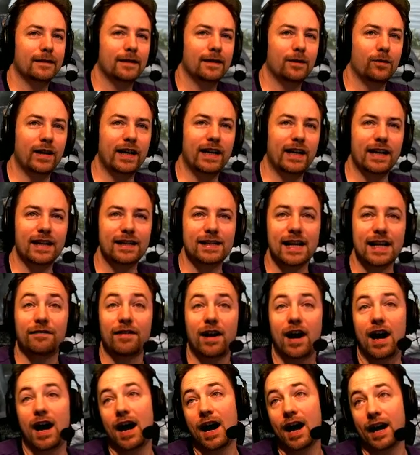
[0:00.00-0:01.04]
When he doesn't have
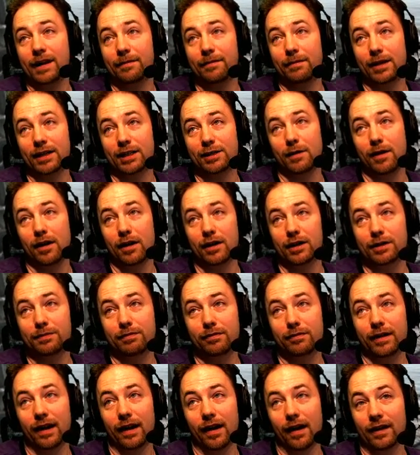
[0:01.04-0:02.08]
a hind, my spot is
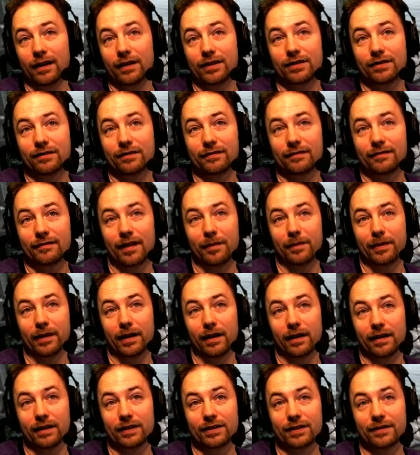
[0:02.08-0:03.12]
pretty nice. I'll be
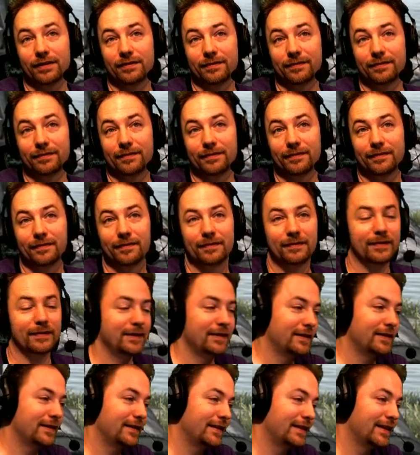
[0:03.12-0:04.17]
honest. Do you guys know where
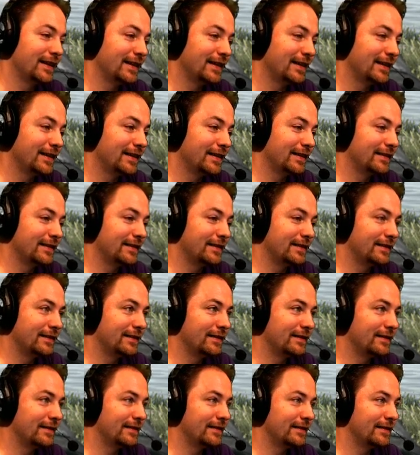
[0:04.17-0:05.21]
he's at?
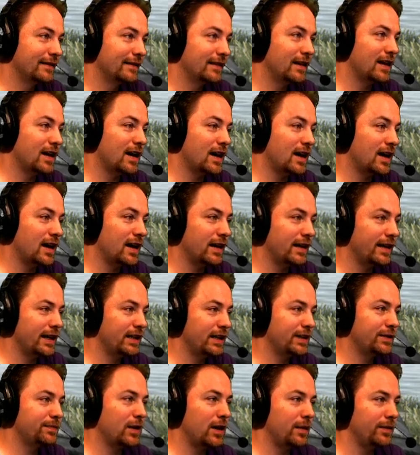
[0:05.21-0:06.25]
Uh,
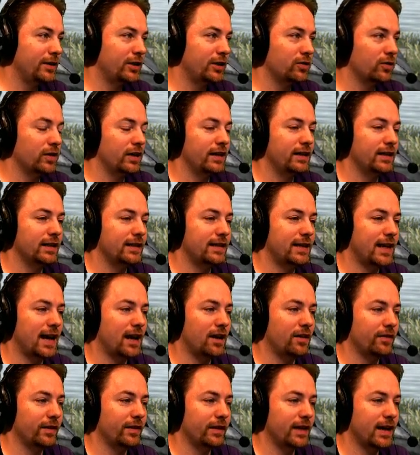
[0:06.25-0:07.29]
he's probably in the
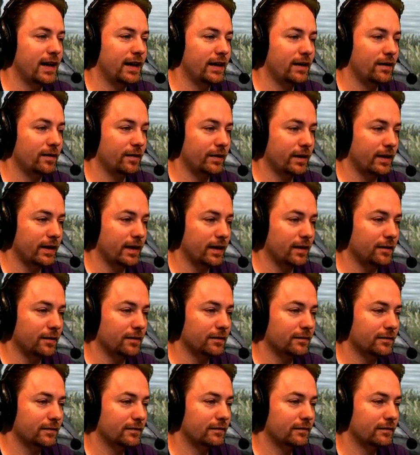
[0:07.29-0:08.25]
town in that area now.